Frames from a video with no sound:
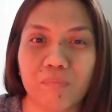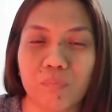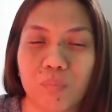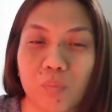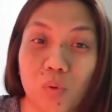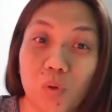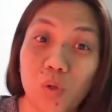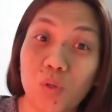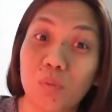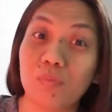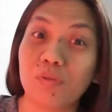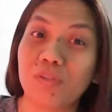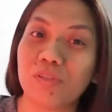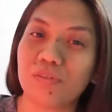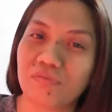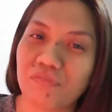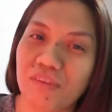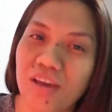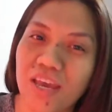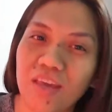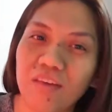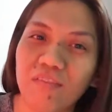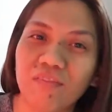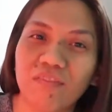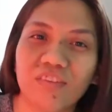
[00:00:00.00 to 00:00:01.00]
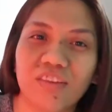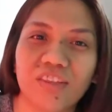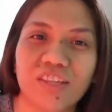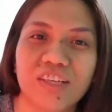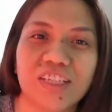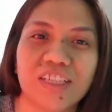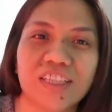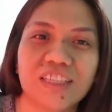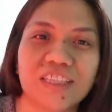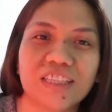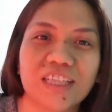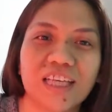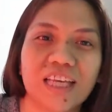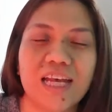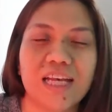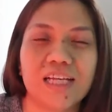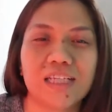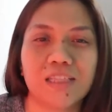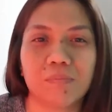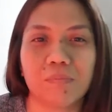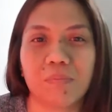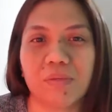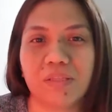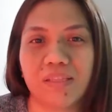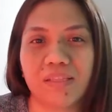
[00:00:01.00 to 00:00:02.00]
almost five years has
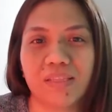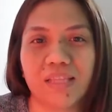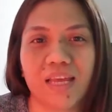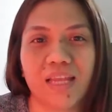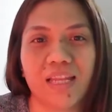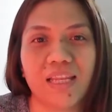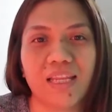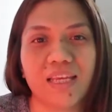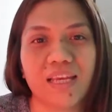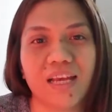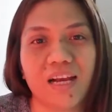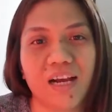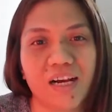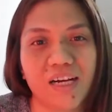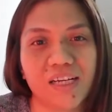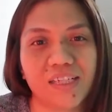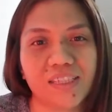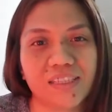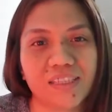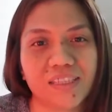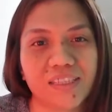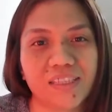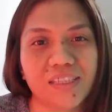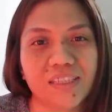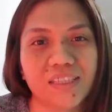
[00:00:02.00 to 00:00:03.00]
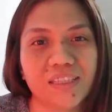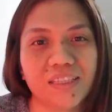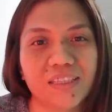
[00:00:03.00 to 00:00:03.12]
been telling us,